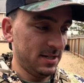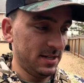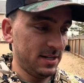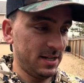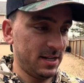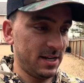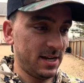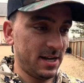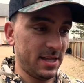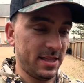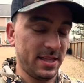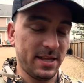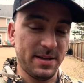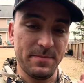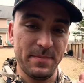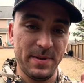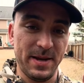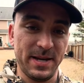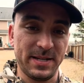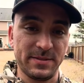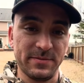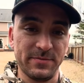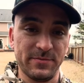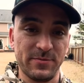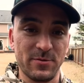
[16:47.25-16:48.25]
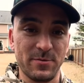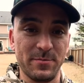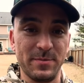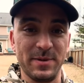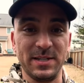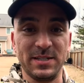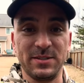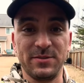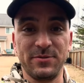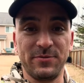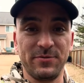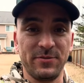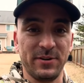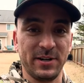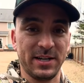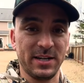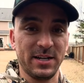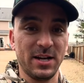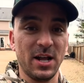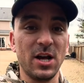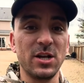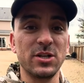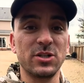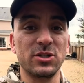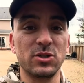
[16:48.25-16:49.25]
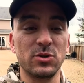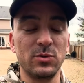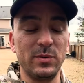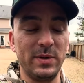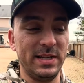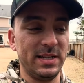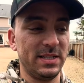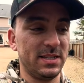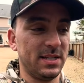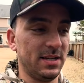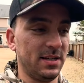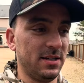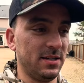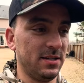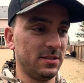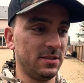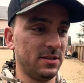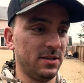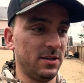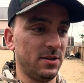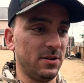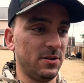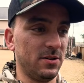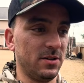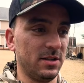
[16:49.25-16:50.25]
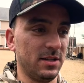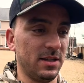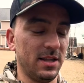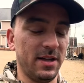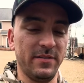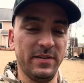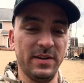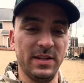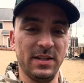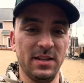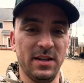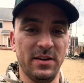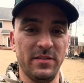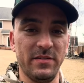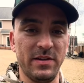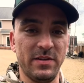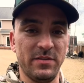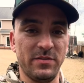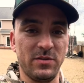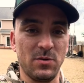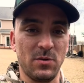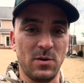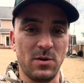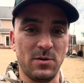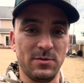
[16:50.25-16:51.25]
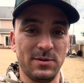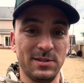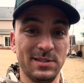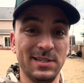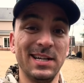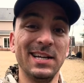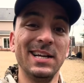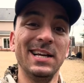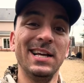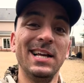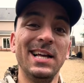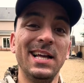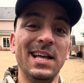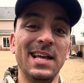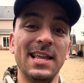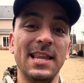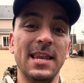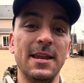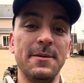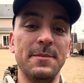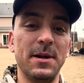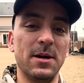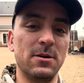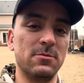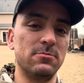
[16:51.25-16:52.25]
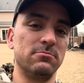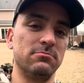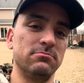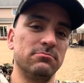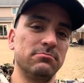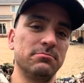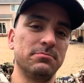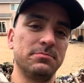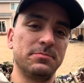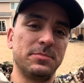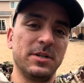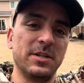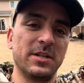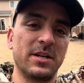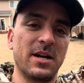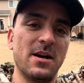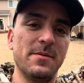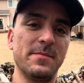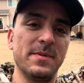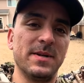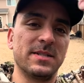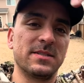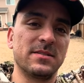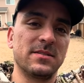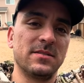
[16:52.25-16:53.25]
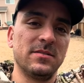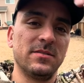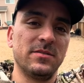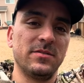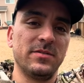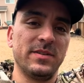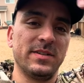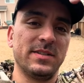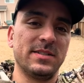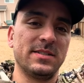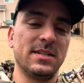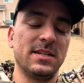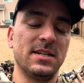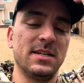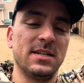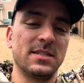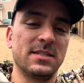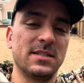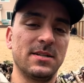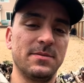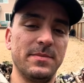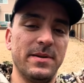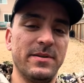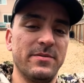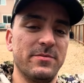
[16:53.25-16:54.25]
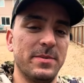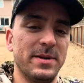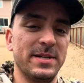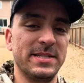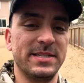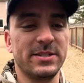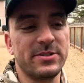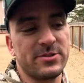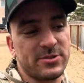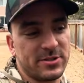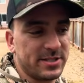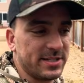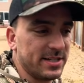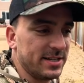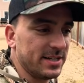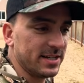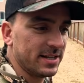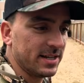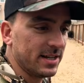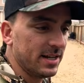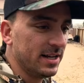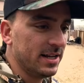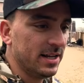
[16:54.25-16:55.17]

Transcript: Guy that makes them for me is freaking sweet. So love it, love it. If you want one, let me know. Put in the comments if it's something everybody's interested in.